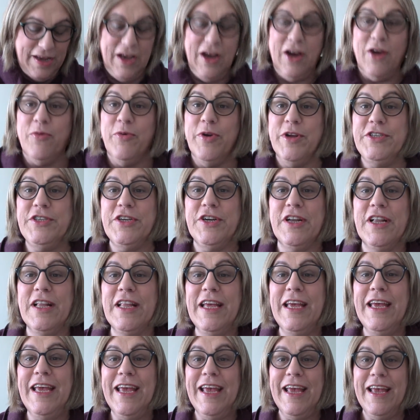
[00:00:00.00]

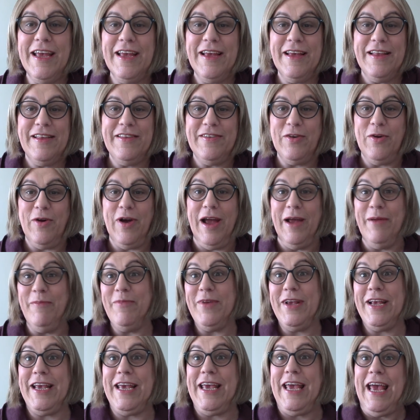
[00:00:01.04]
originally. So
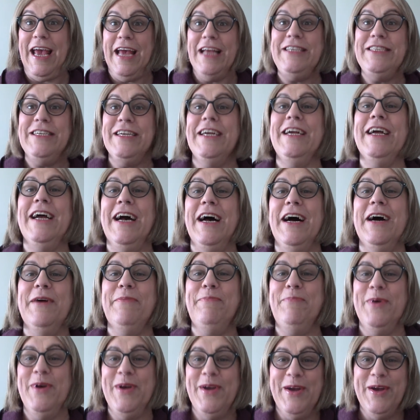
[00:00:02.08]
I'm catching
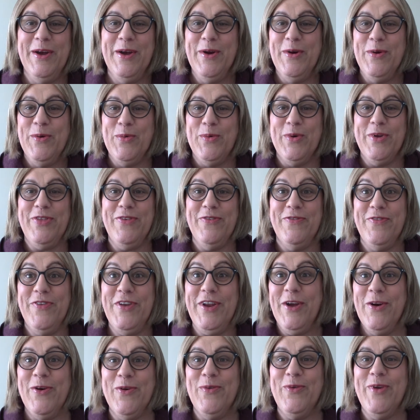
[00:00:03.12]
up with
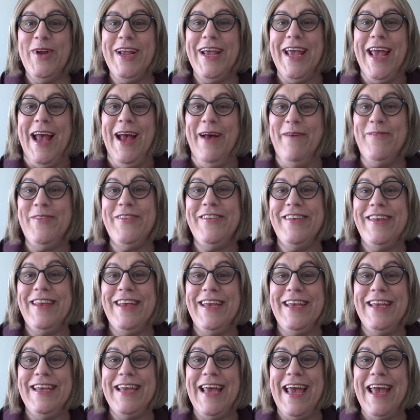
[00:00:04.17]
video recaps.
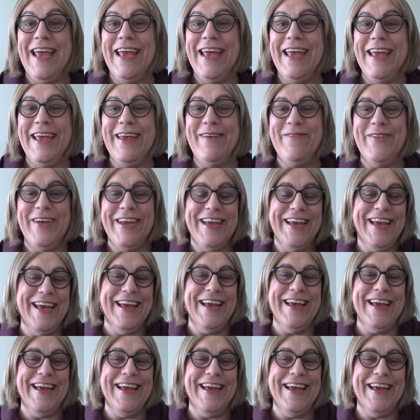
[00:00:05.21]
Yay me.